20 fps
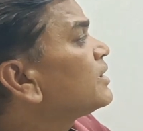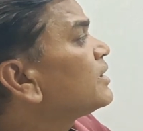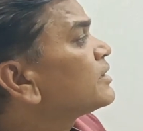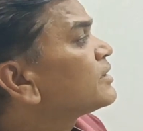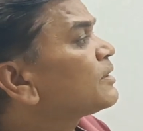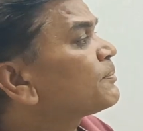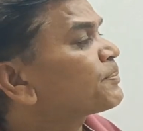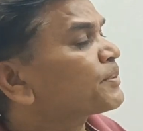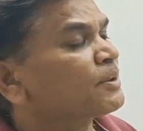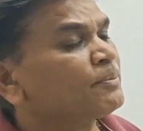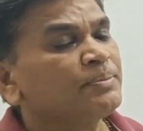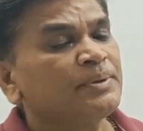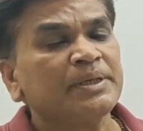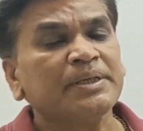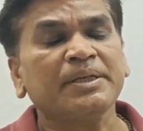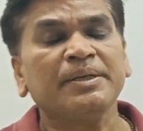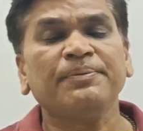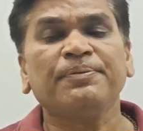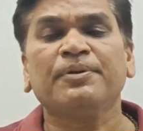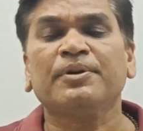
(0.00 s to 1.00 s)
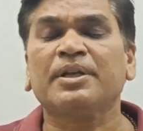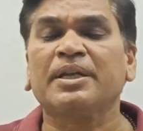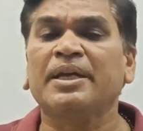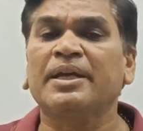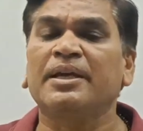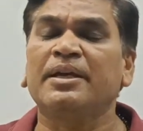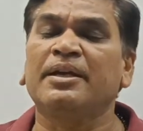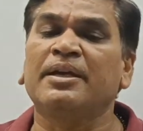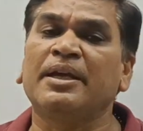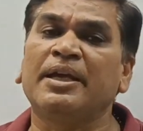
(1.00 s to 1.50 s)
The probability for
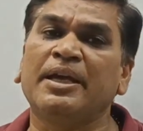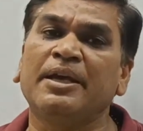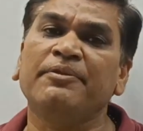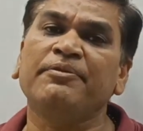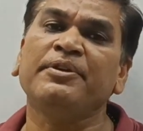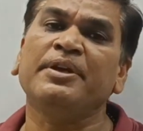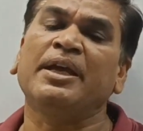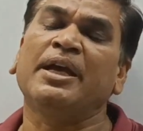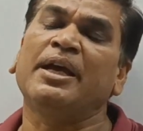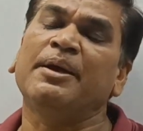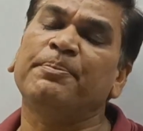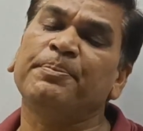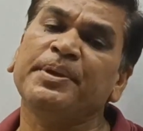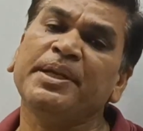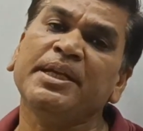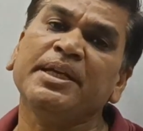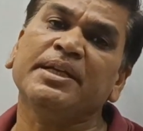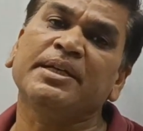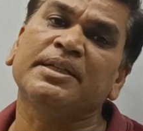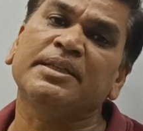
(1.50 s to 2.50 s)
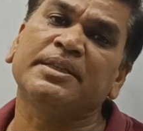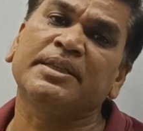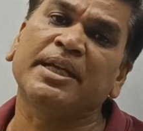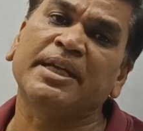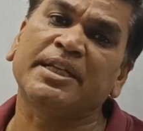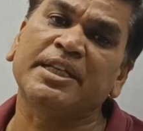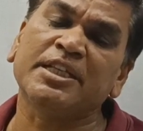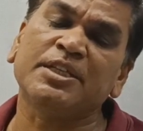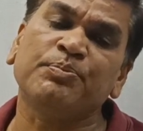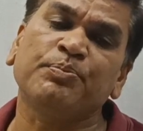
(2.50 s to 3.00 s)
happening,
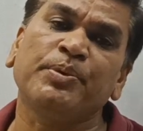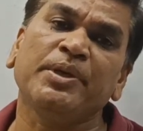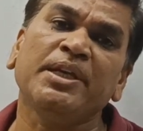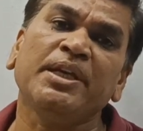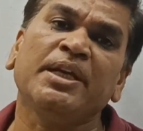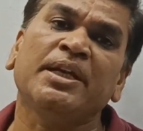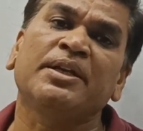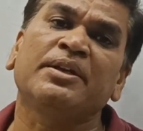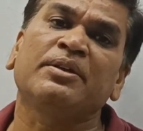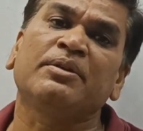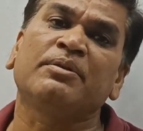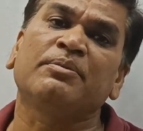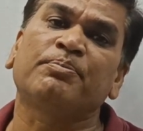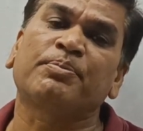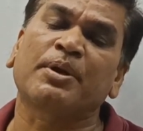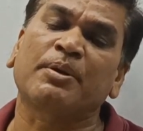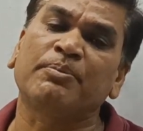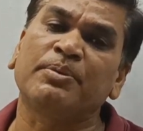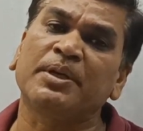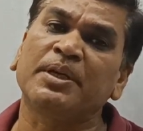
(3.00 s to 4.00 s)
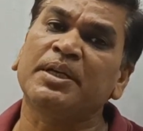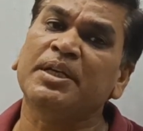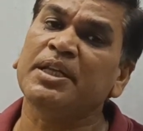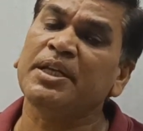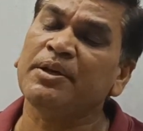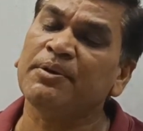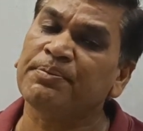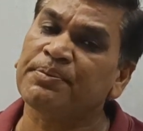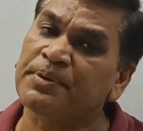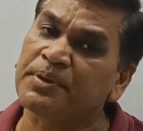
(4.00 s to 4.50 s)
that is p, and
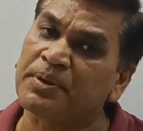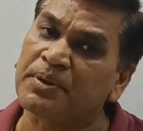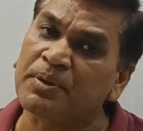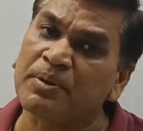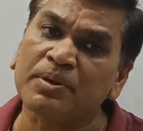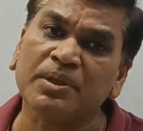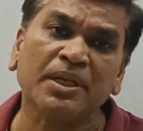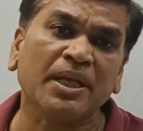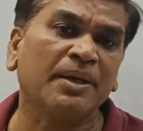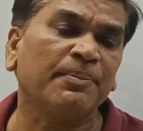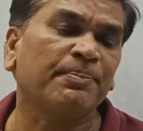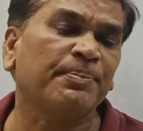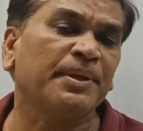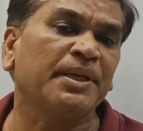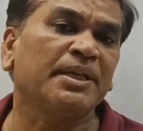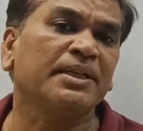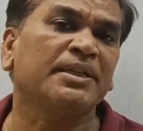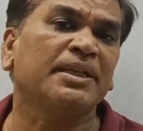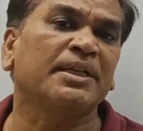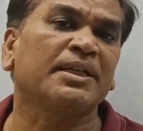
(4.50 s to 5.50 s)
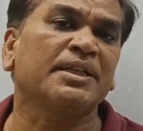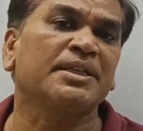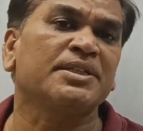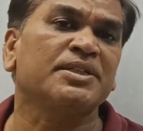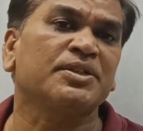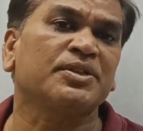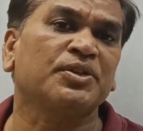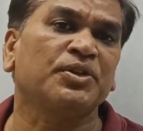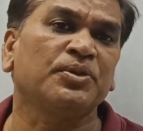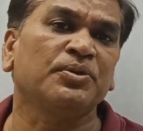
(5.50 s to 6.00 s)
probability of not happening, that is
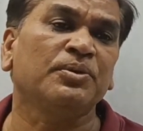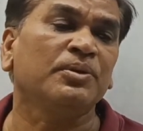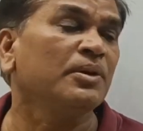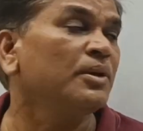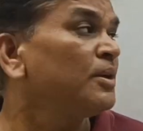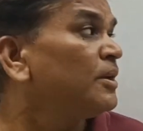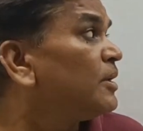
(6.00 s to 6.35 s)
q.